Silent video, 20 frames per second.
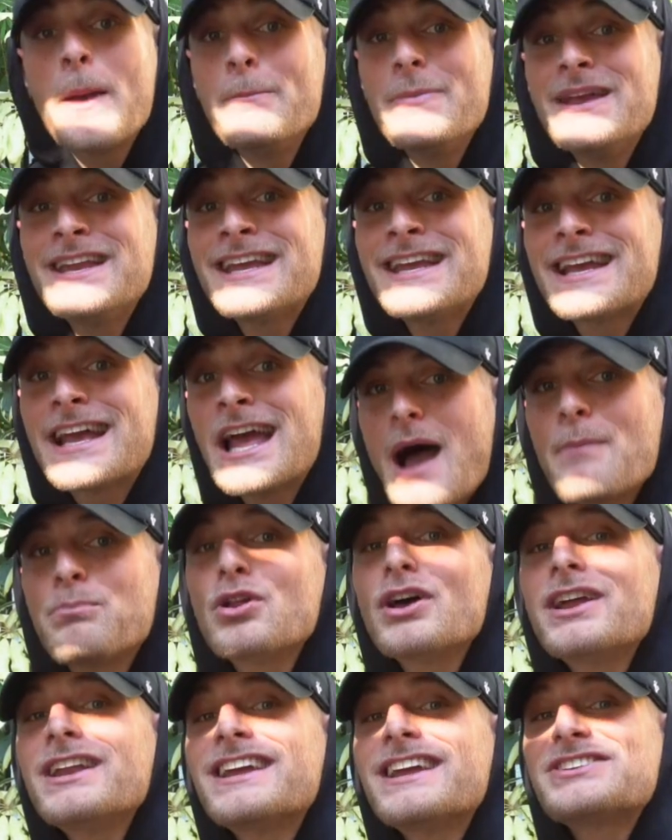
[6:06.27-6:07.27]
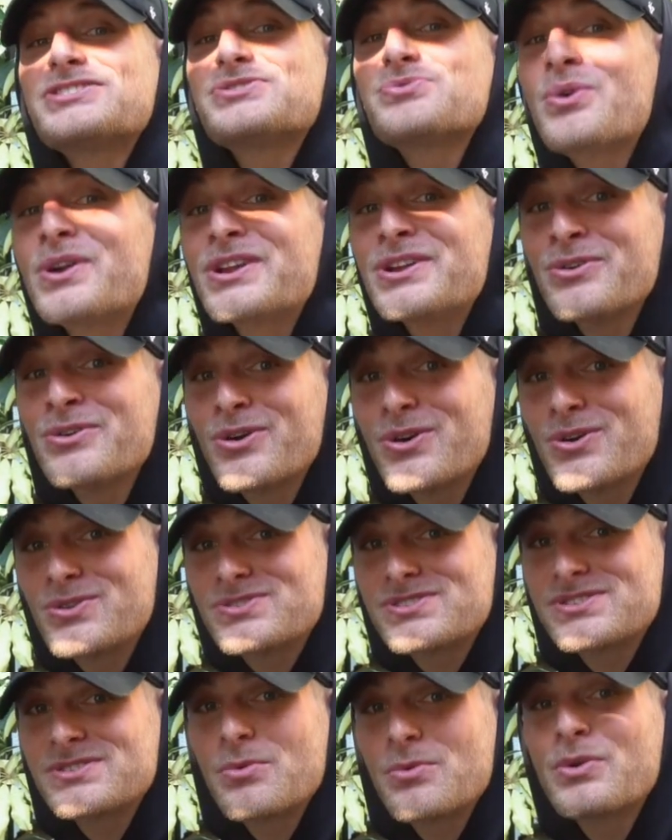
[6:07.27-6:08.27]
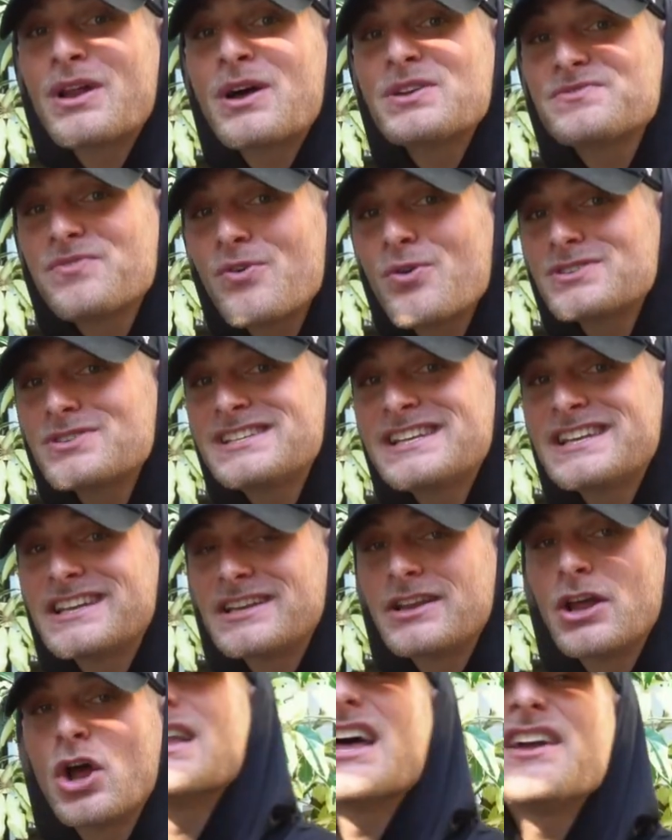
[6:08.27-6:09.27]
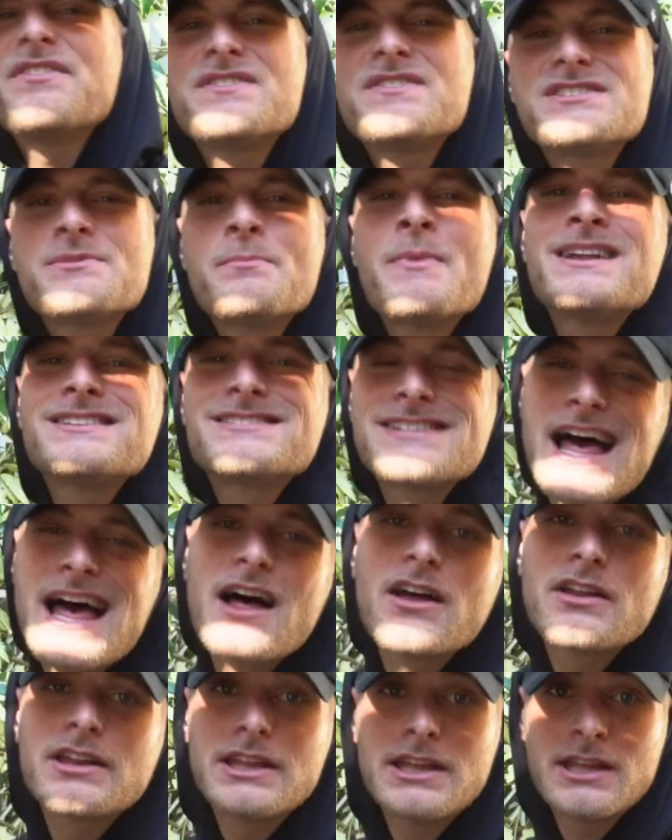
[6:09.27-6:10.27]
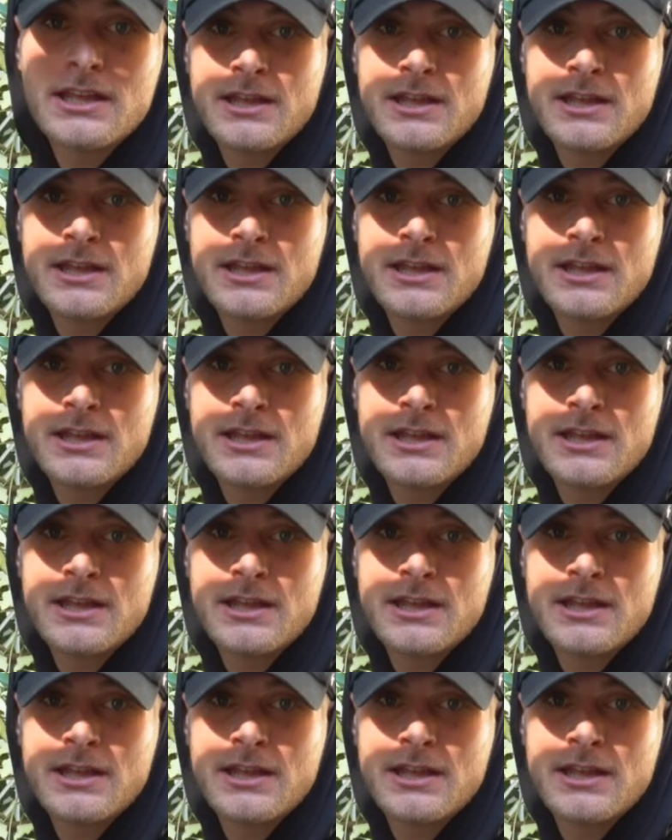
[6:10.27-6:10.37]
meaning I played against 20-year-olds when I was 14. Life is a mentality.